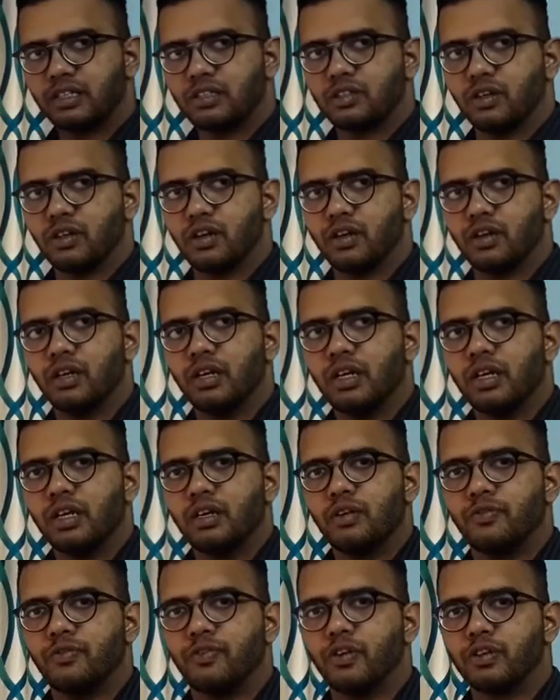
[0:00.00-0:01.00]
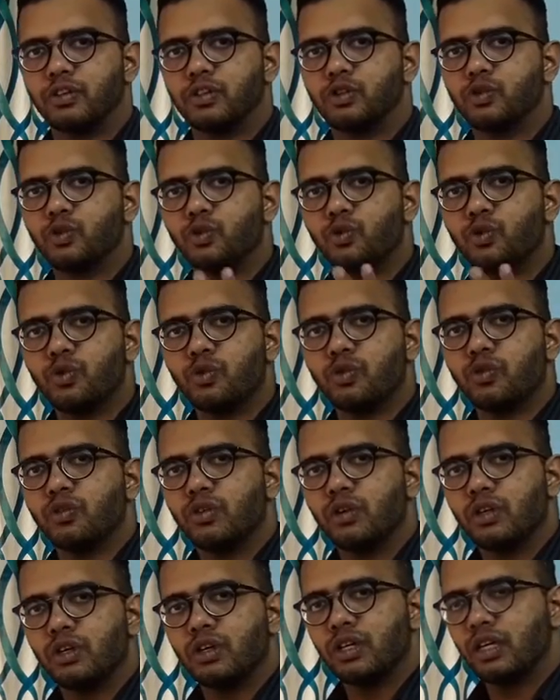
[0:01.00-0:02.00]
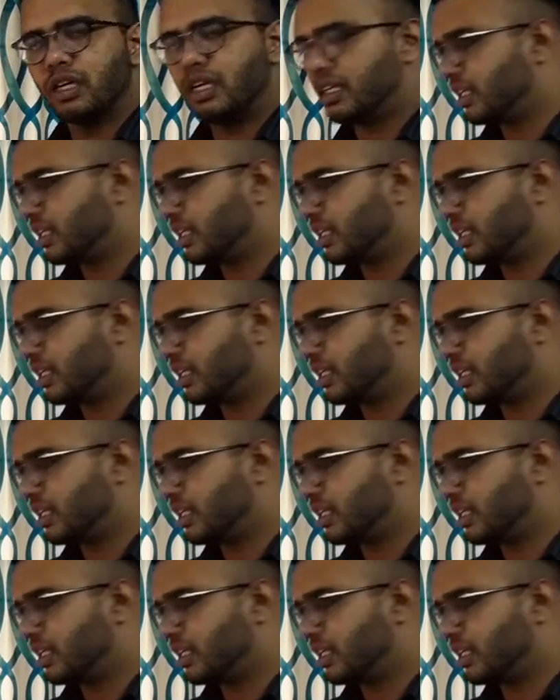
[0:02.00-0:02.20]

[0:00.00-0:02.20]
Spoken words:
So for 2 it